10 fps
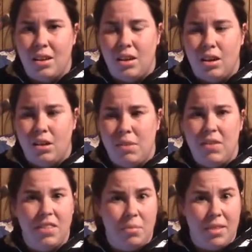um,
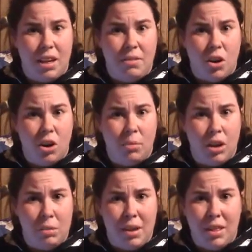even some self-harm, I'll
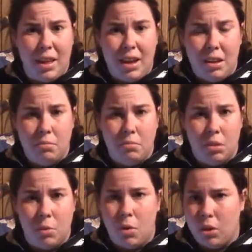admit that, but
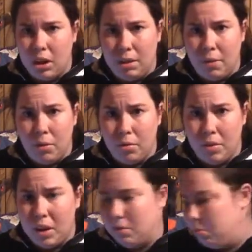I won't get any farther than
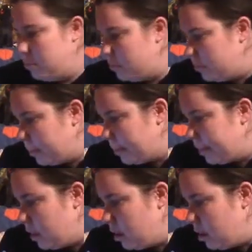
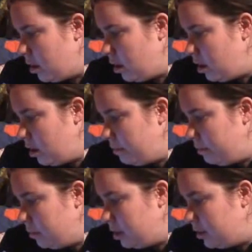that.
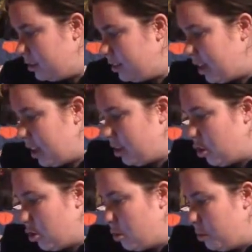Um, did
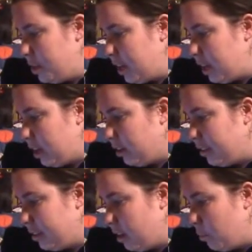you tell
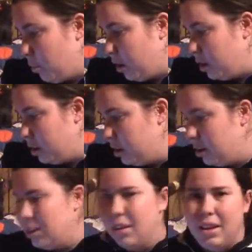someone?
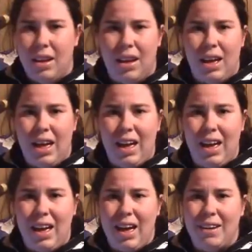
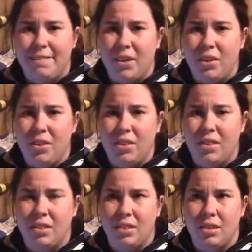At
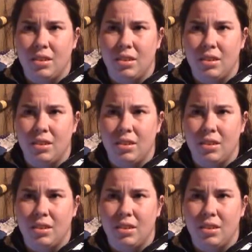first,